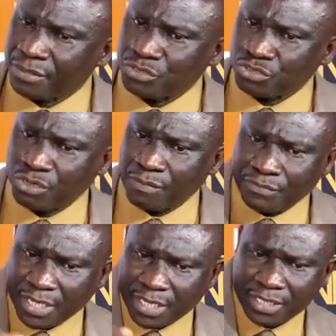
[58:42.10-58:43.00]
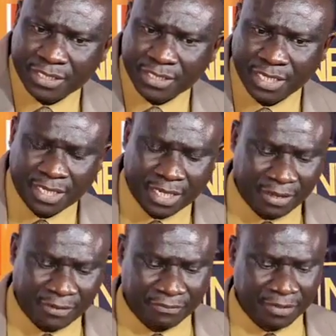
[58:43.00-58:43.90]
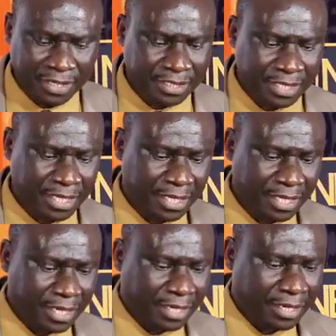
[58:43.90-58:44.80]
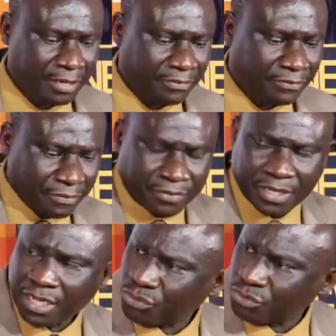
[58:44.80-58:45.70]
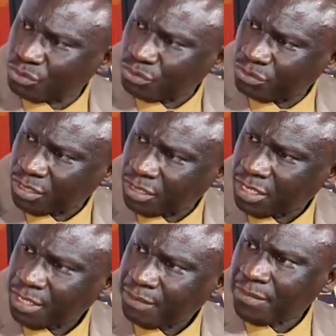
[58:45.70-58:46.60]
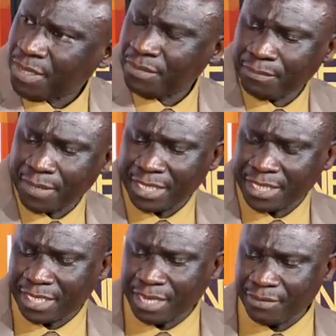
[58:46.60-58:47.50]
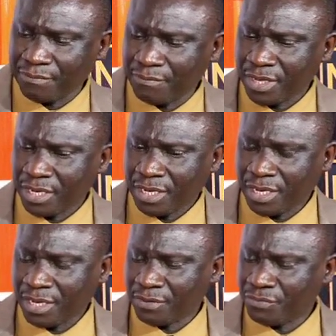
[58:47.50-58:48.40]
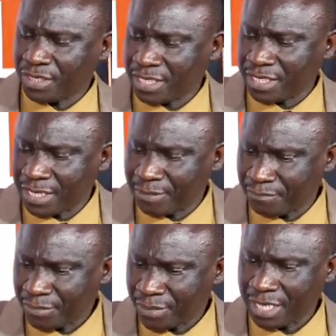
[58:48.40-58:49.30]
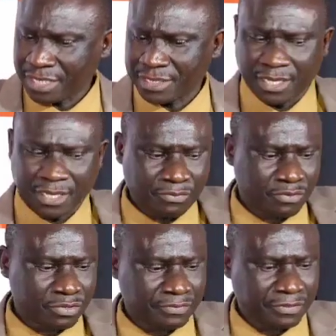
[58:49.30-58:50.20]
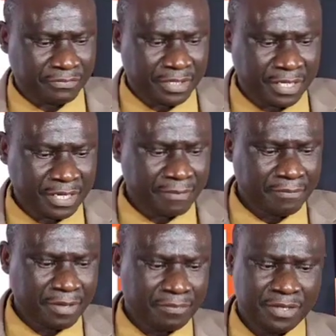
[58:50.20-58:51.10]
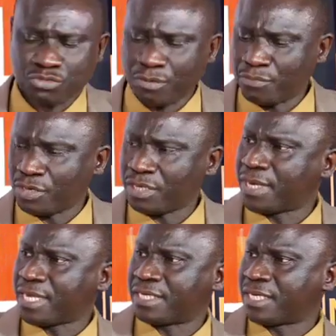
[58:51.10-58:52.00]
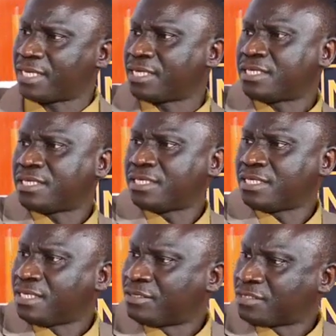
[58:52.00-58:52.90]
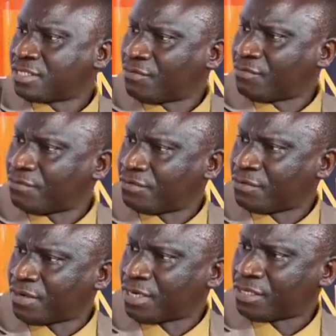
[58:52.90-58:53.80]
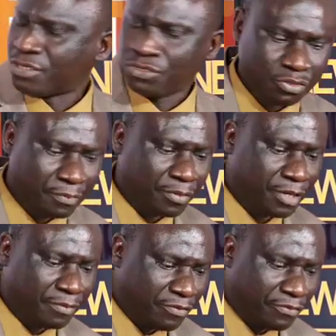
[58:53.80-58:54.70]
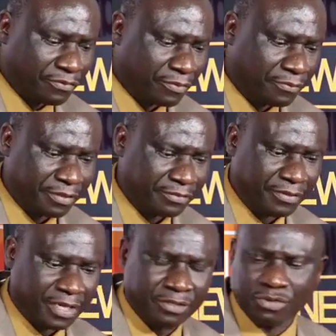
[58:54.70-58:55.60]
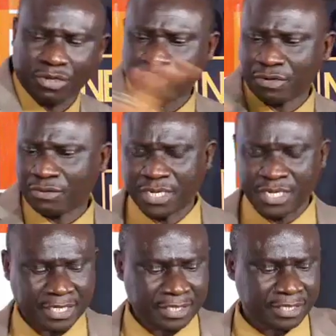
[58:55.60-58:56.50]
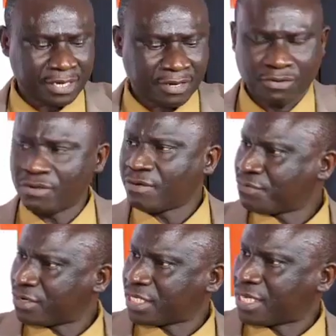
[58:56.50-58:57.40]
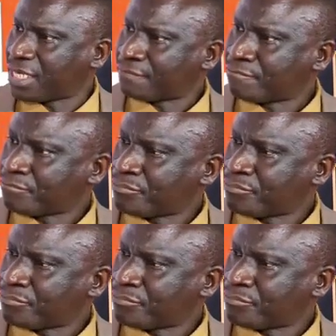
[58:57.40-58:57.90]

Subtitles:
Some villages that have, let's say, 50 households, maybe by the time we reach them, last year it was 50, maybe somebody migrated, it's now 51. Somebody moved from this village to another one, it's now 49.